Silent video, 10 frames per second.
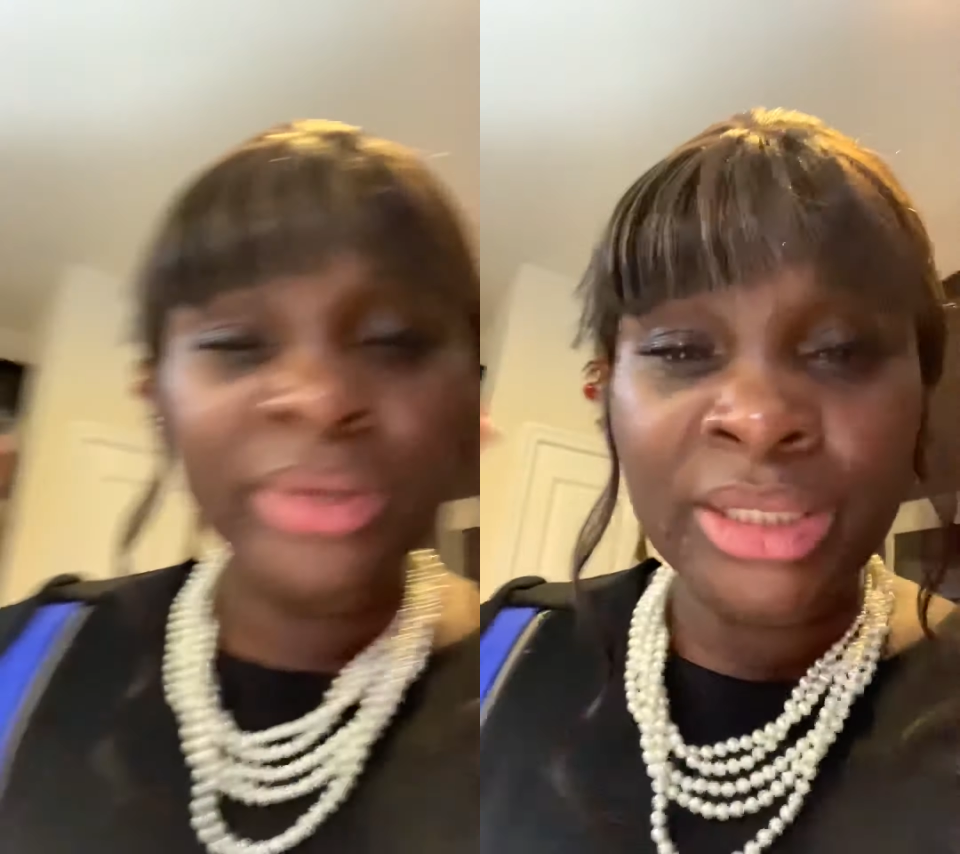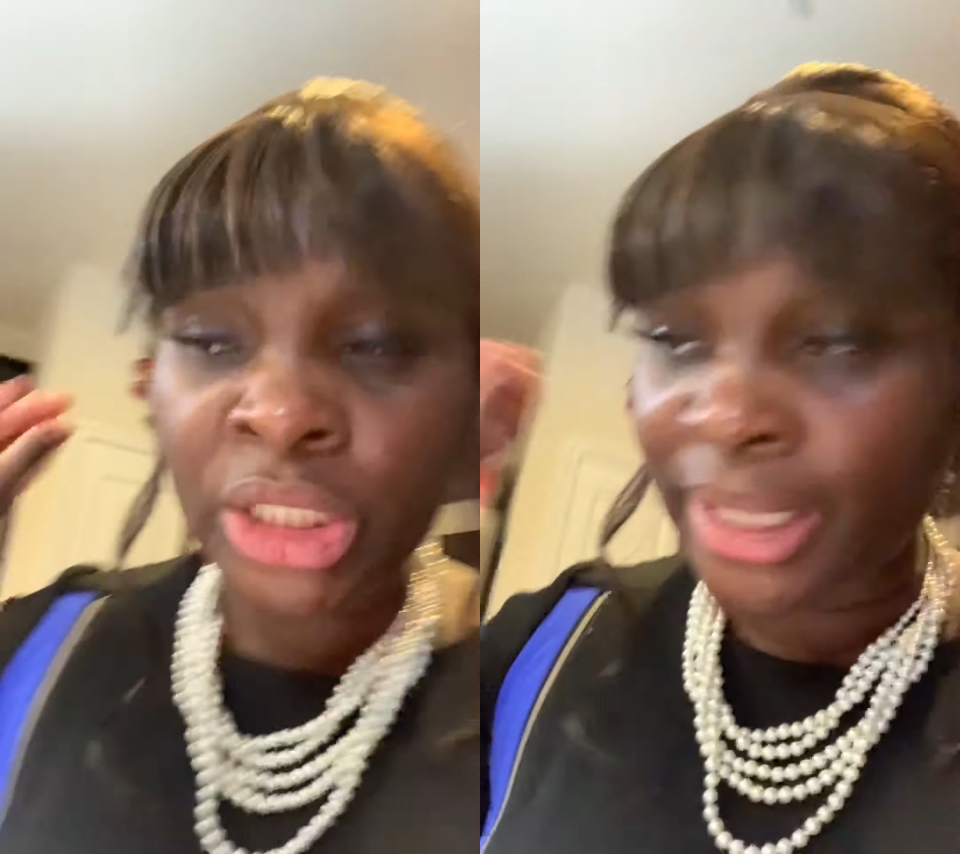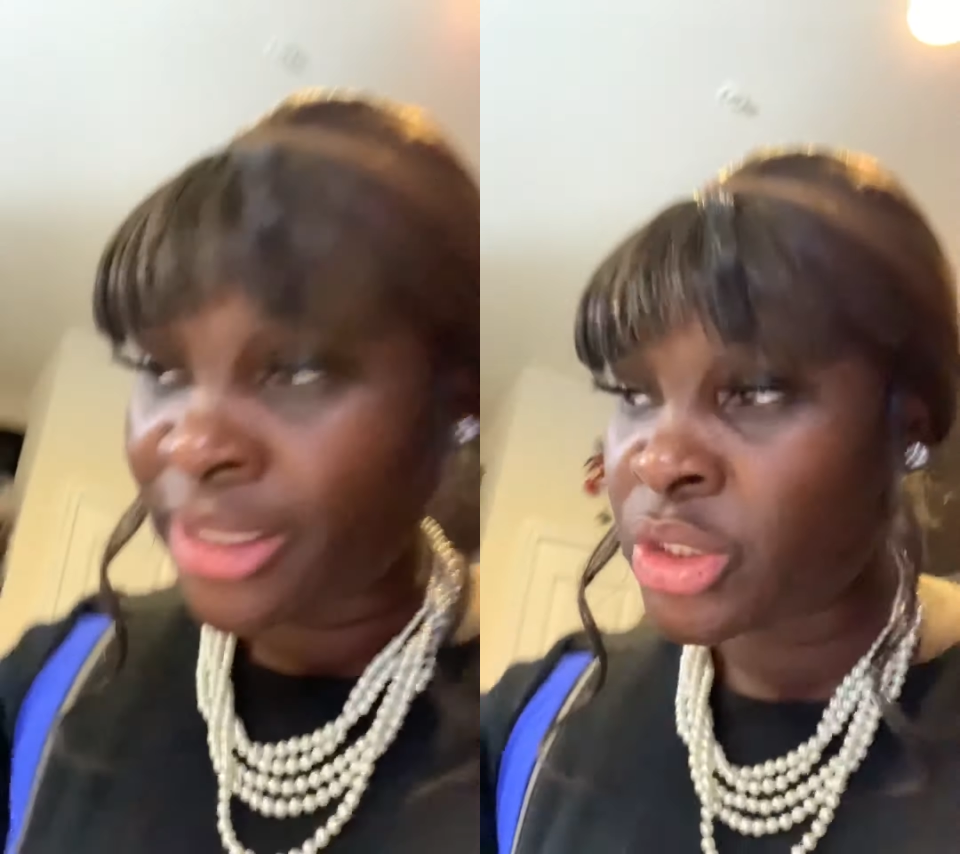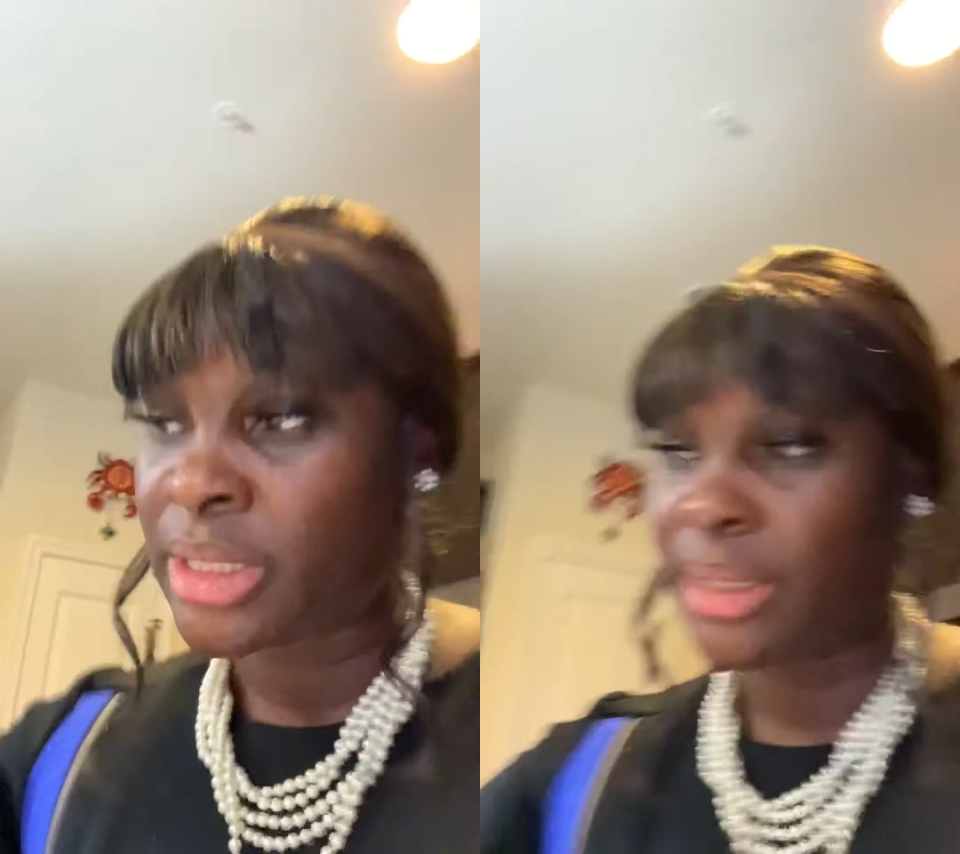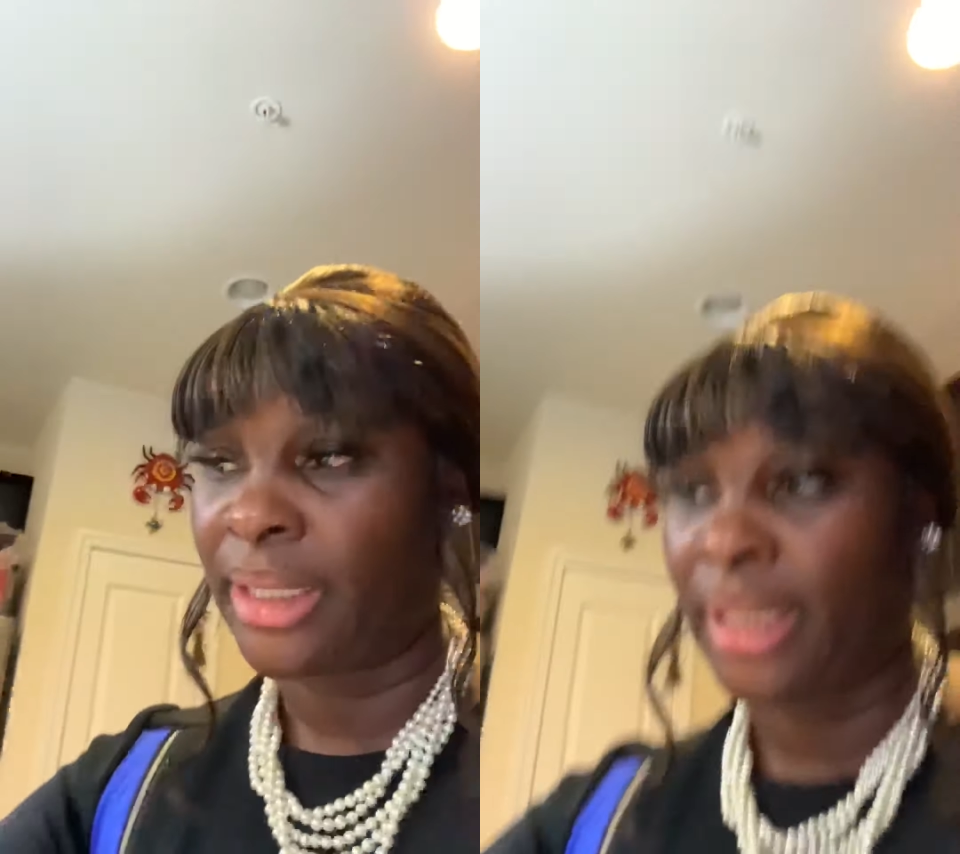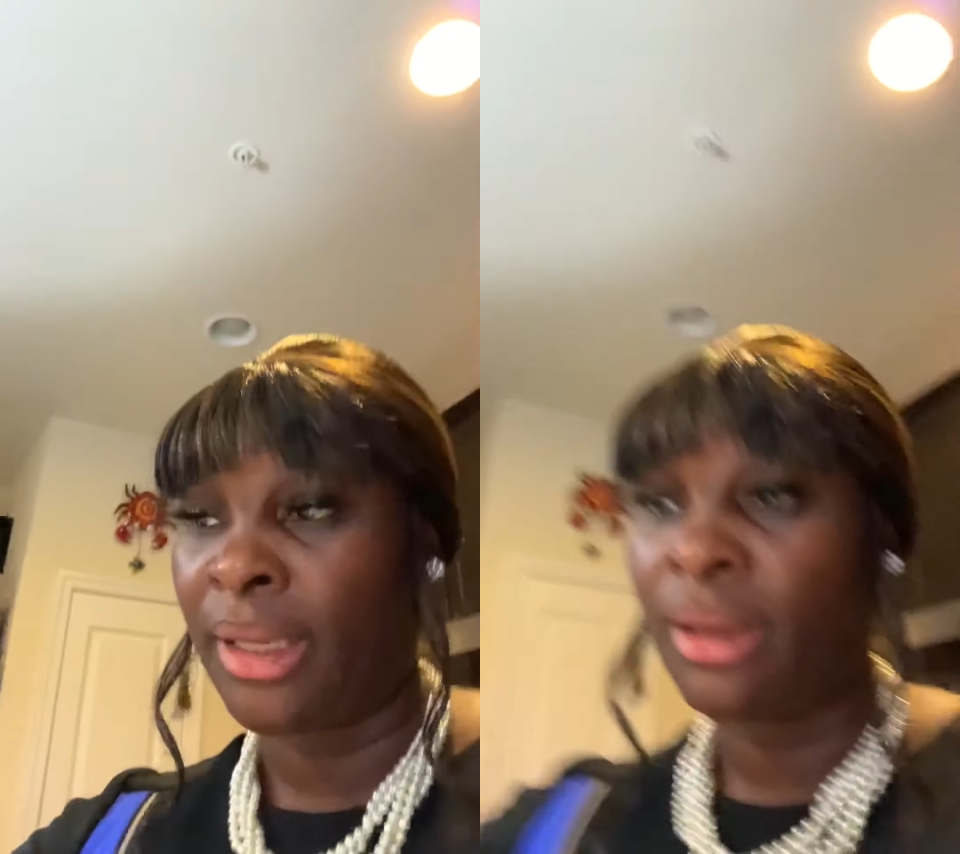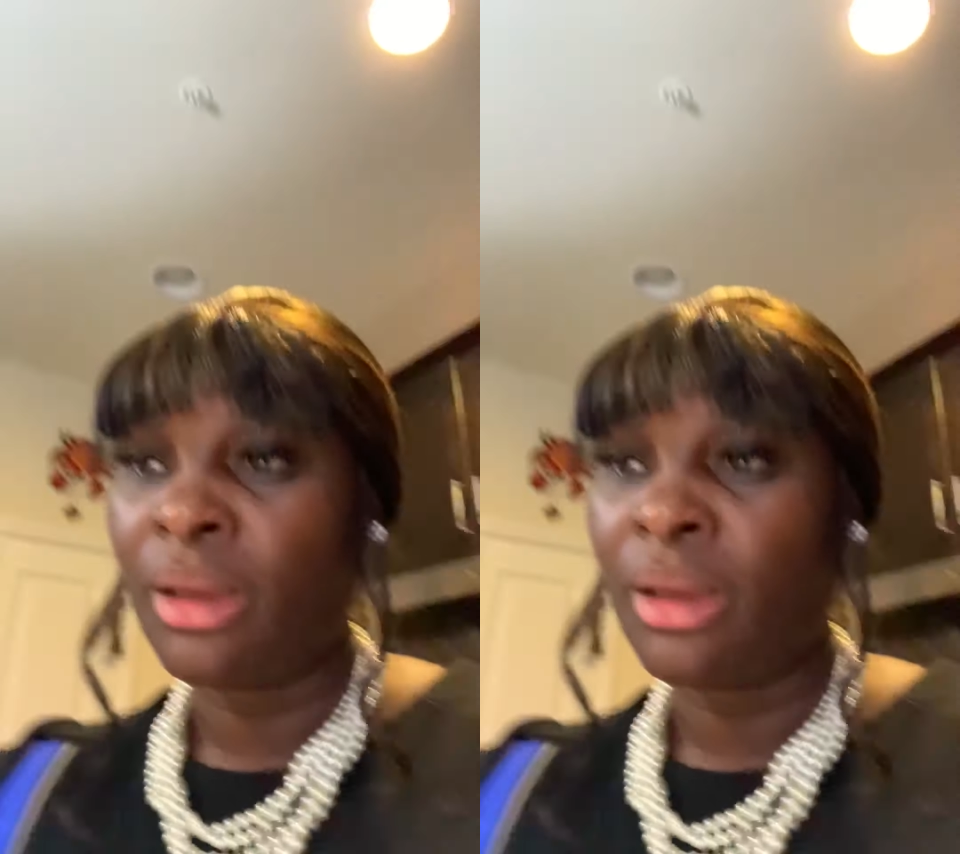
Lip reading: intentionally